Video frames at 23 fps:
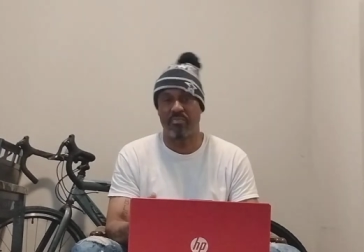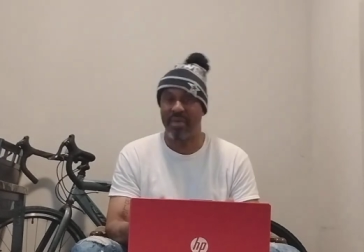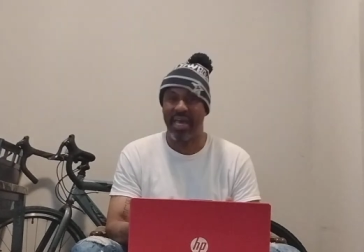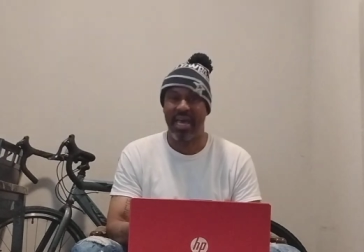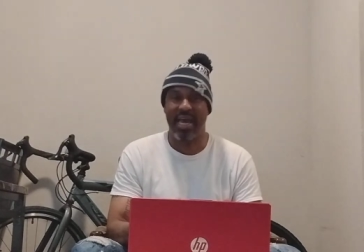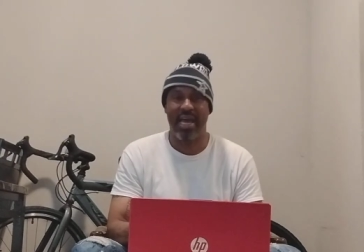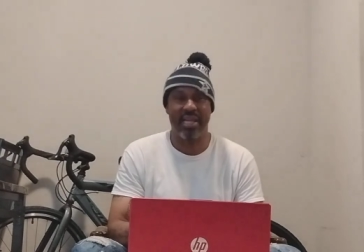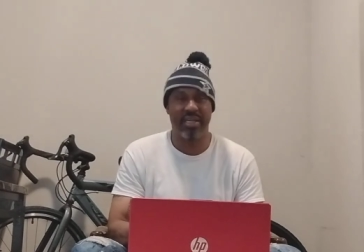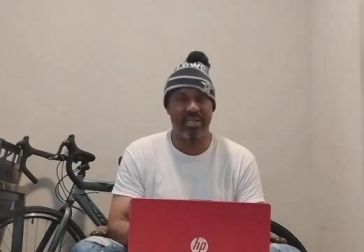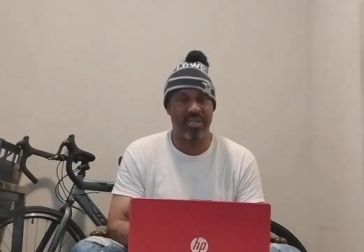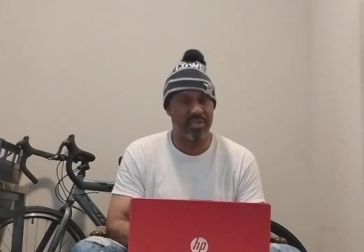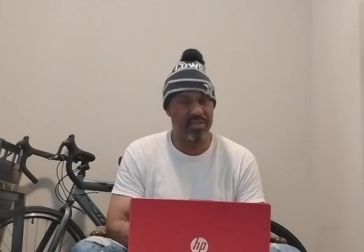
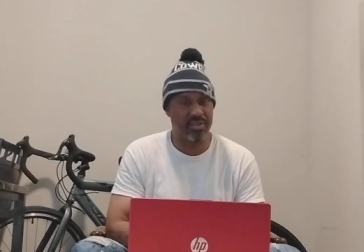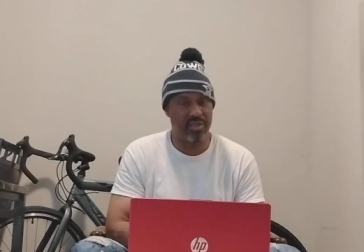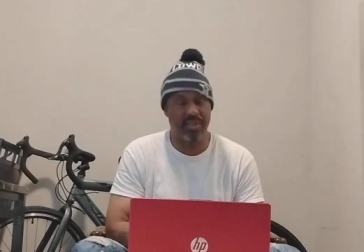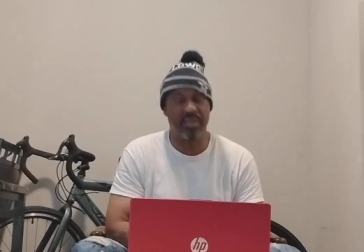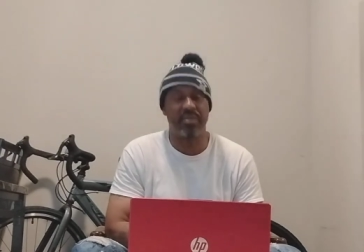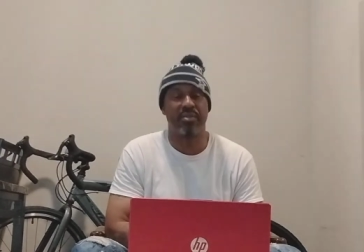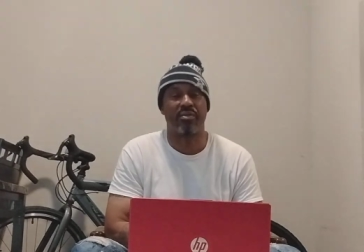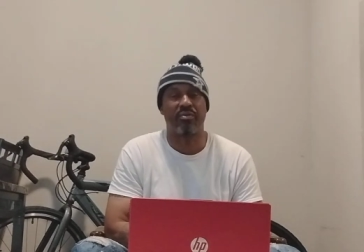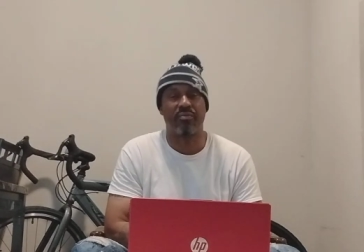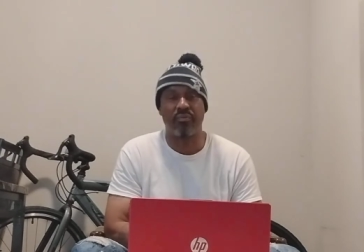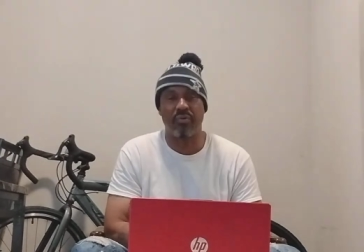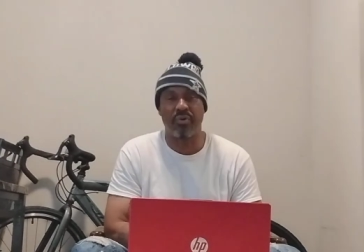madness
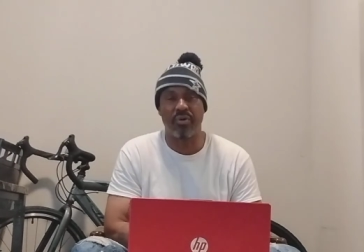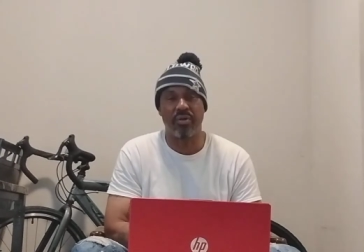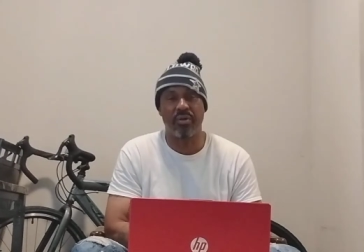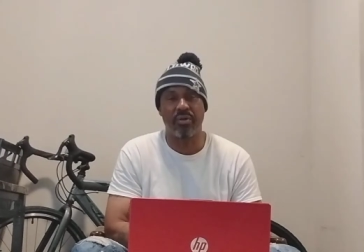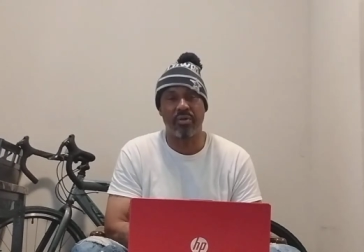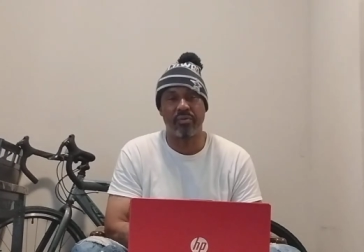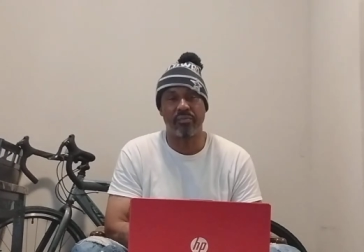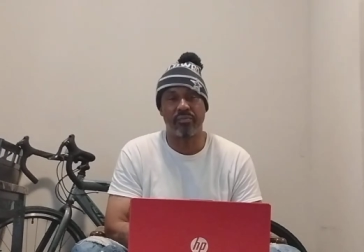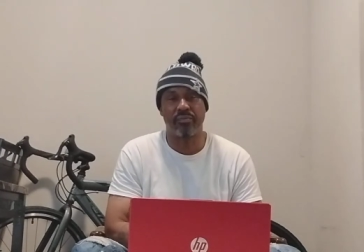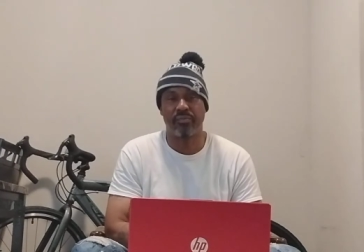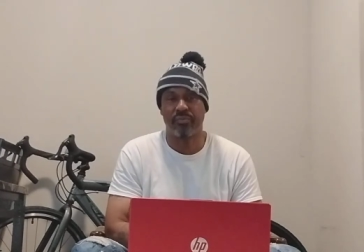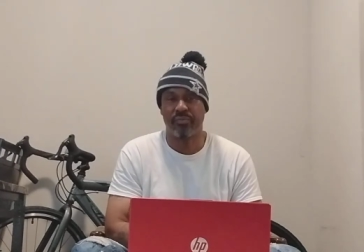in this
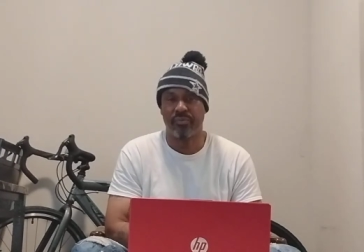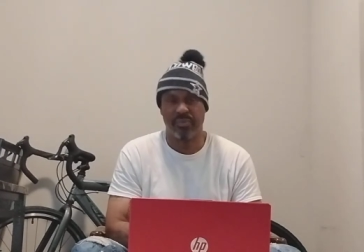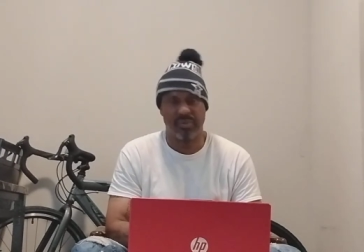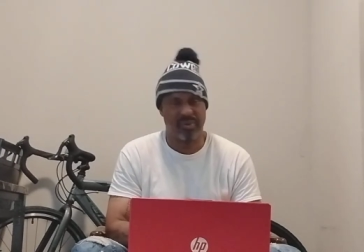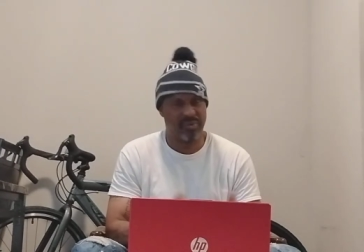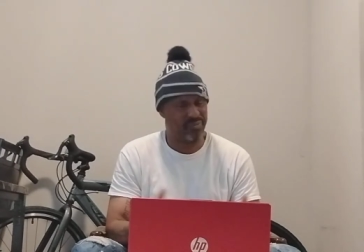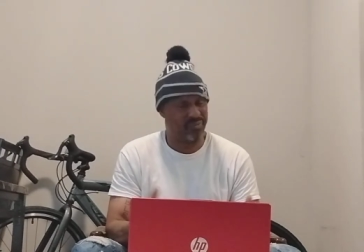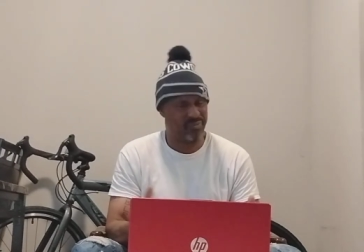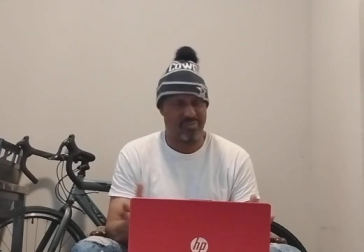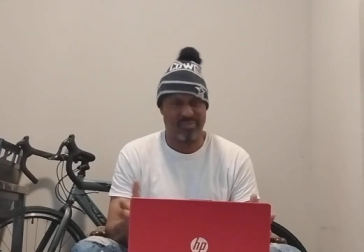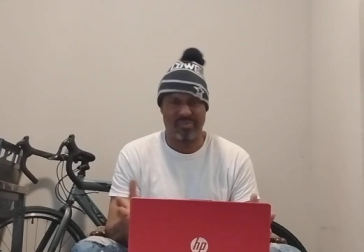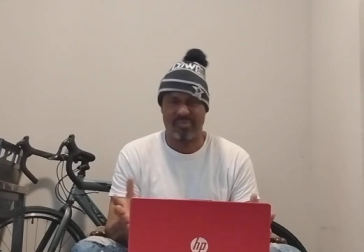world,
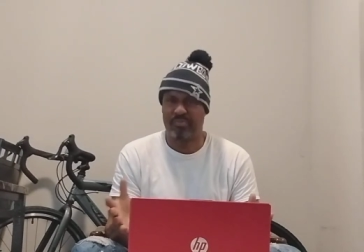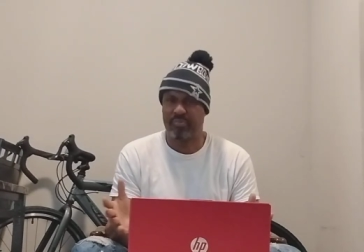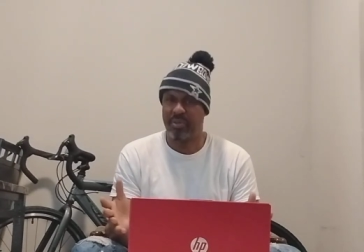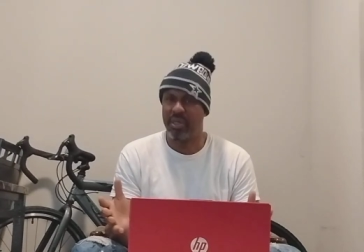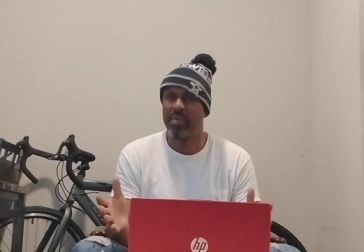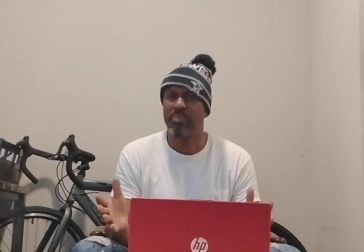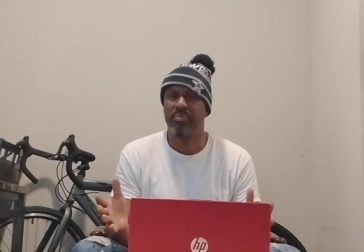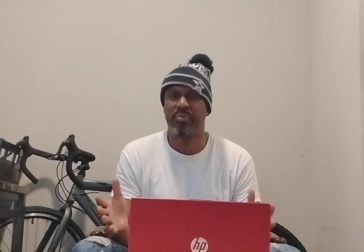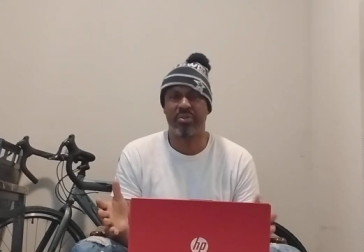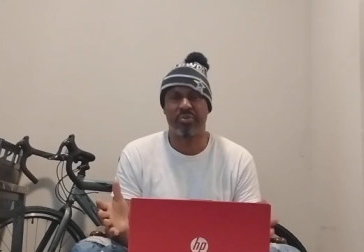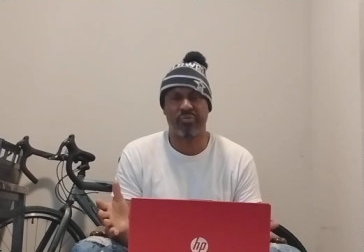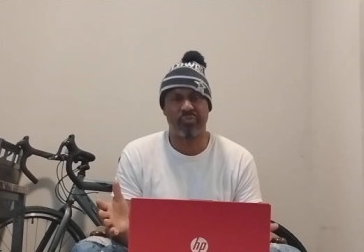
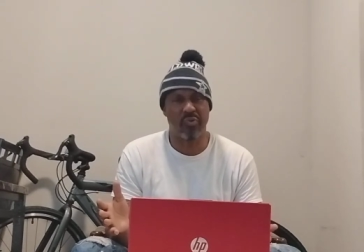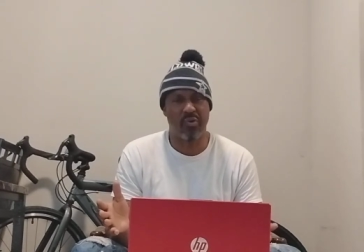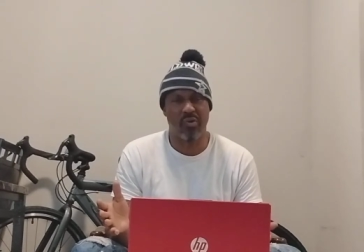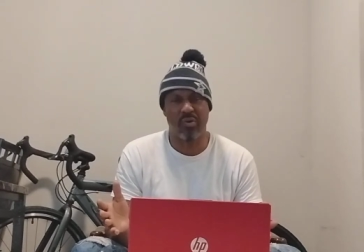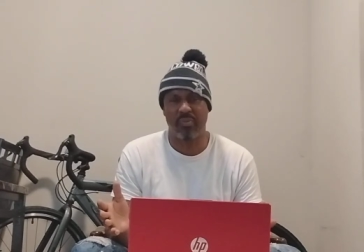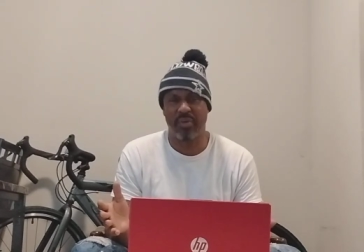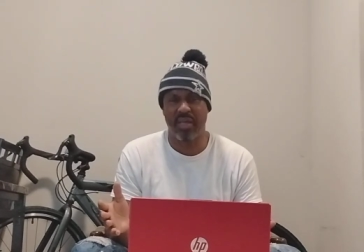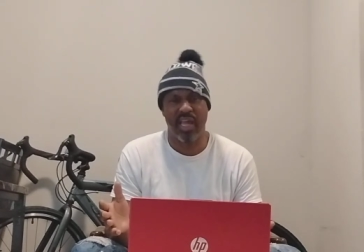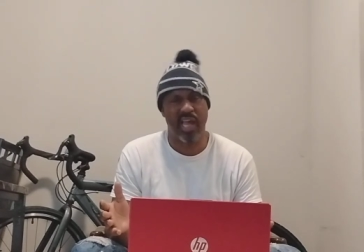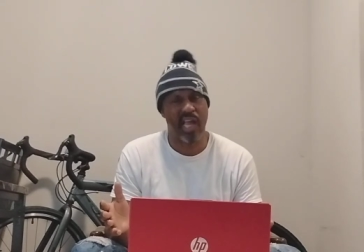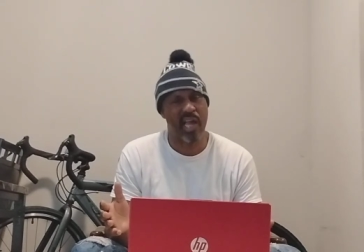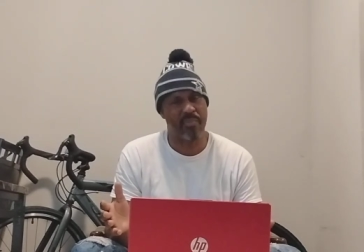people just
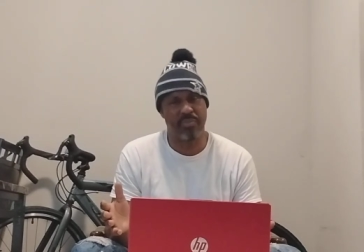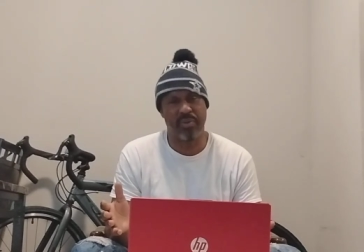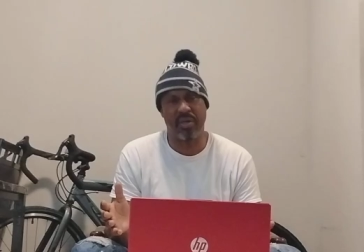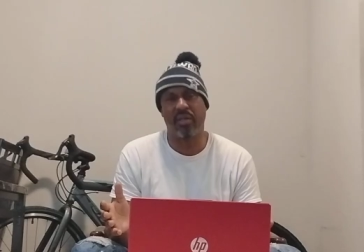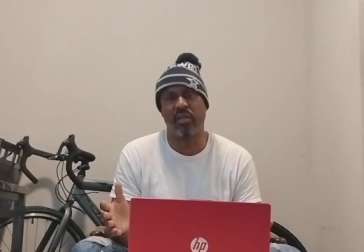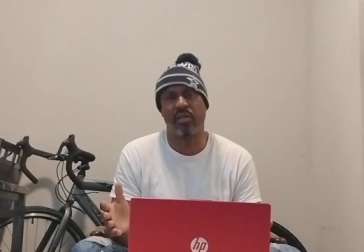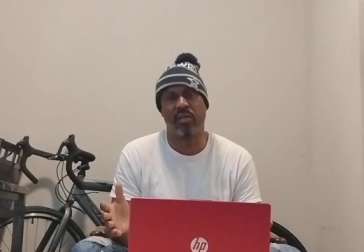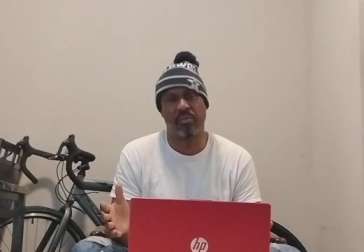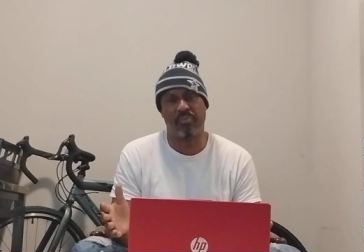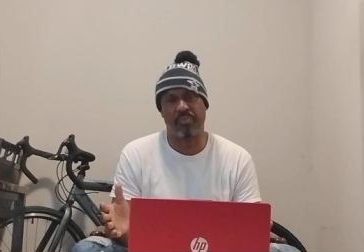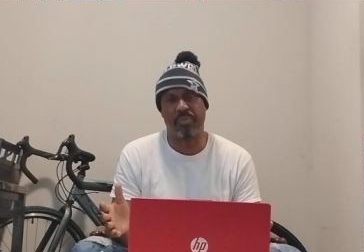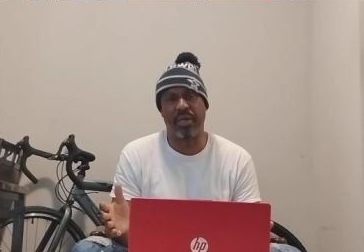want to be happy
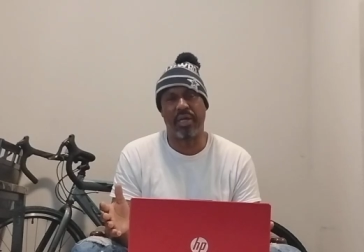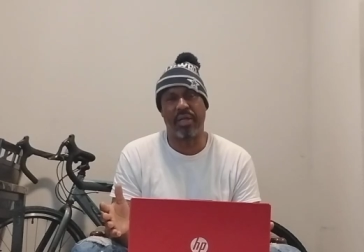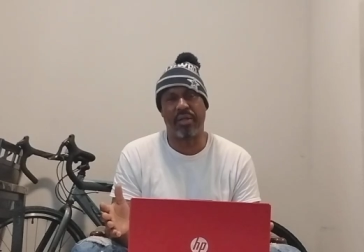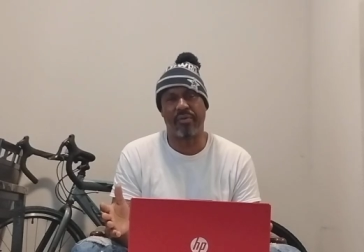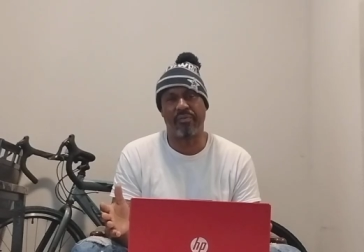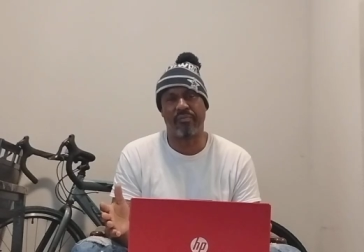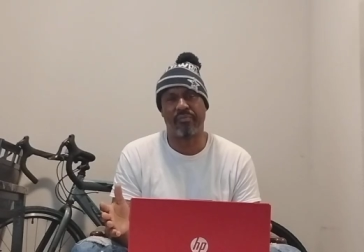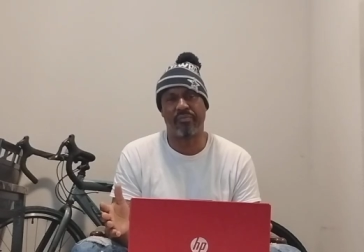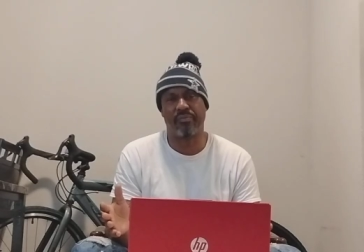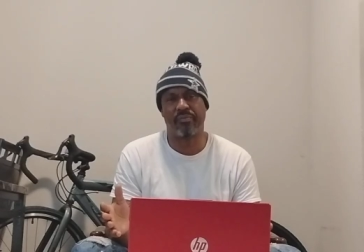a little bit.